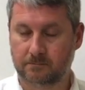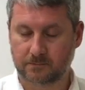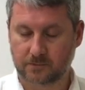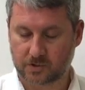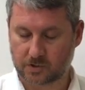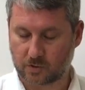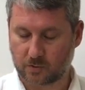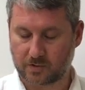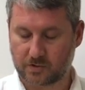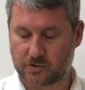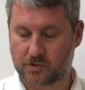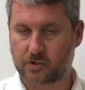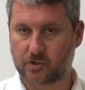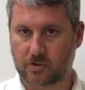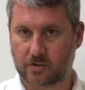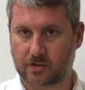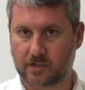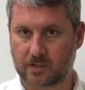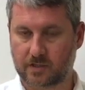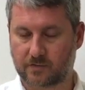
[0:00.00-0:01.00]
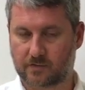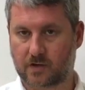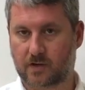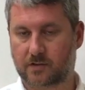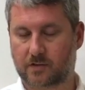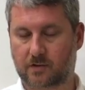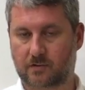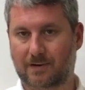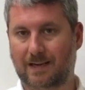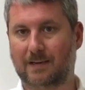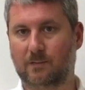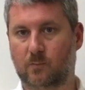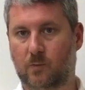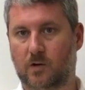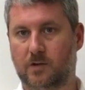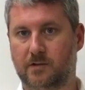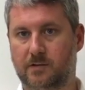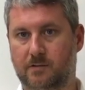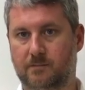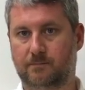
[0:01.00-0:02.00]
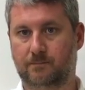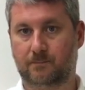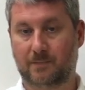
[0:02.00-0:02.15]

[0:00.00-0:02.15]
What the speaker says: So ensure that you've got the right one